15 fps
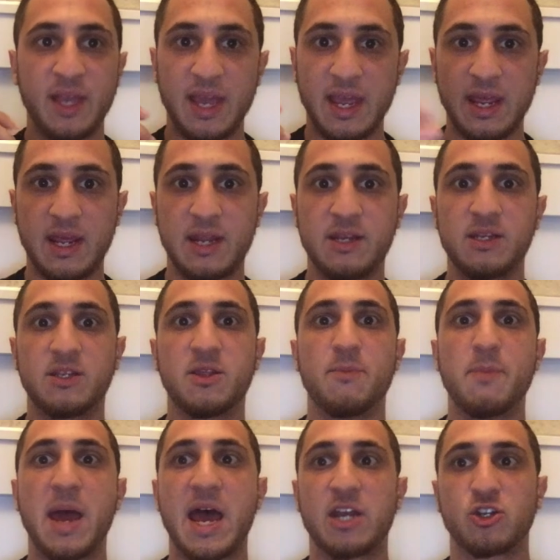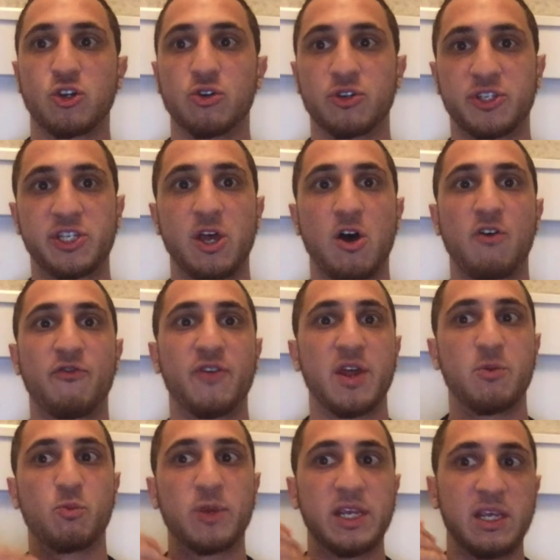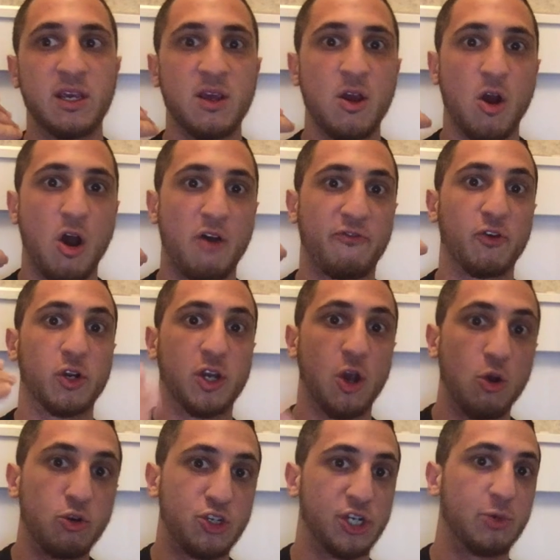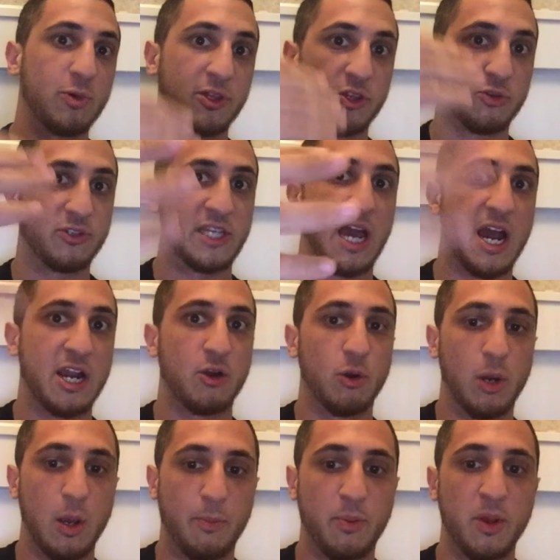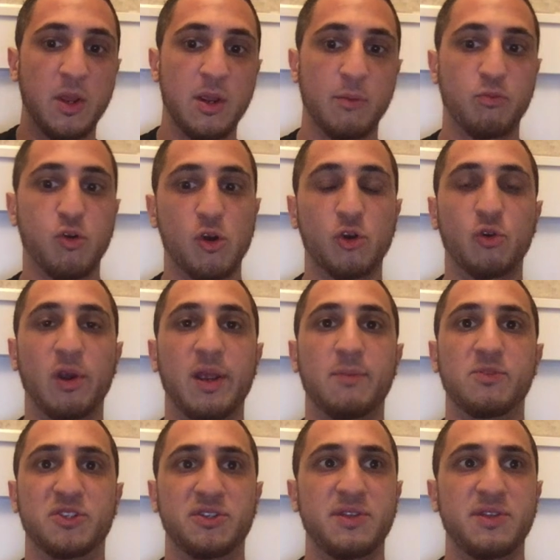and the match herself, and we offer coaching with those higher up programs.